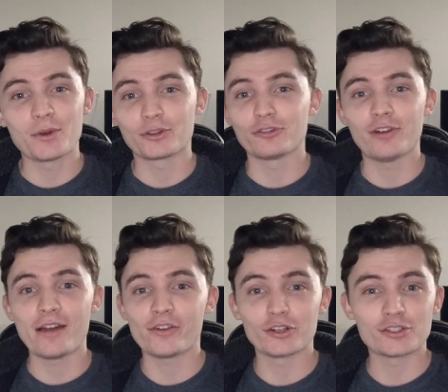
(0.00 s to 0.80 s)
about the
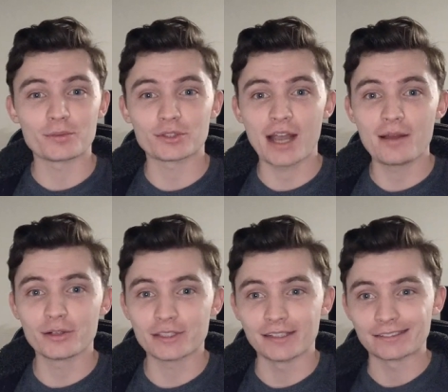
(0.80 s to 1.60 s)
500
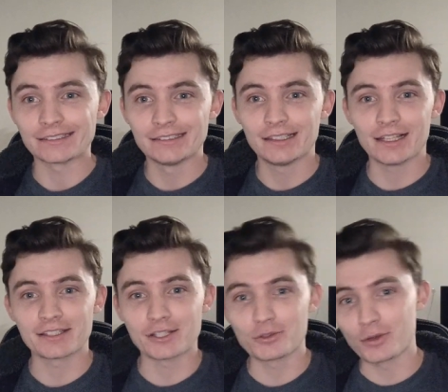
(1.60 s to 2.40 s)
subscribers, and
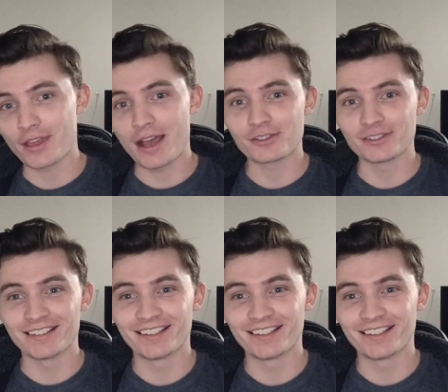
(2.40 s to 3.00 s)
let's get to a thousand.